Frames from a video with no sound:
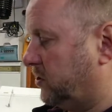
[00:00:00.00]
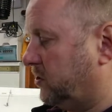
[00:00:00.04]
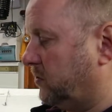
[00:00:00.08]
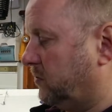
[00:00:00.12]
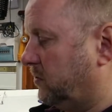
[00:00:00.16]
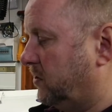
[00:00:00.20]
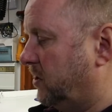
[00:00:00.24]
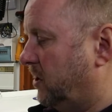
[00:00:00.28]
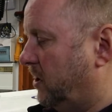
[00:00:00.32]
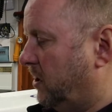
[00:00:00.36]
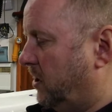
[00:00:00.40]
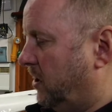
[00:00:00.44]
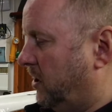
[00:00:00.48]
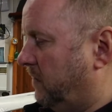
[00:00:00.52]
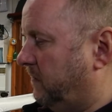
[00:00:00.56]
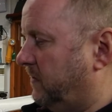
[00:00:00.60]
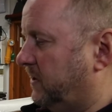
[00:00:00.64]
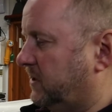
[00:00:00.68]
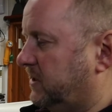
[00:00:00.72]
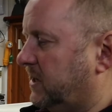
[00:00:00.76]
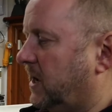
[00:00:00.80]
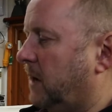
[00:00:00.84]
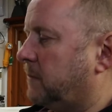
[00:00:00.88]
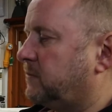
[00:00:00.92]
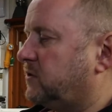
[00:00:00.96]
So if
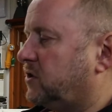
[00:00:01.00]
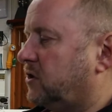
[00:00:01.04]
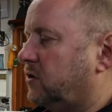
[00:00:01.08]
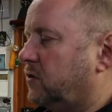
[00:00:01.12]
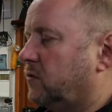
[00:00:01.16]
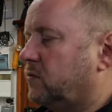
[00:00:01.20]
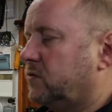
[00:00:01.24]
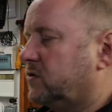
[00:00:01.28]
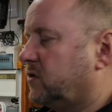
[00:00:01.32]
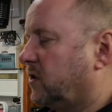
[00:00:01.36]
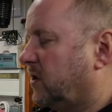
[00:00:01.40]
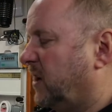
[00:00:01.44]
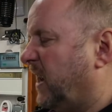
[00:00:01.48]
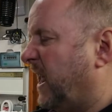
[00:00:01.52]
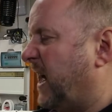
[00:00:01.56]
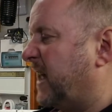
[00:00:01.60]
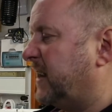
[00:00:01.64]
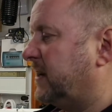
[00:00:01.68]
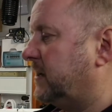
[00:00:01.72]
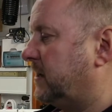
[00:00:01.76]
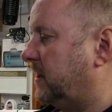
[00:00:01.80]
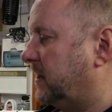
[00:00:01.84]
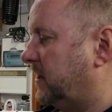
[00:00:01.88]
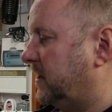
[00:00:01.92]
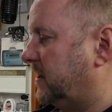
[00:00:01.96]
it taps the nose on
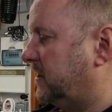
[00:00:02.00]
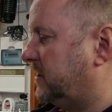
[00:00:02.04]
landing,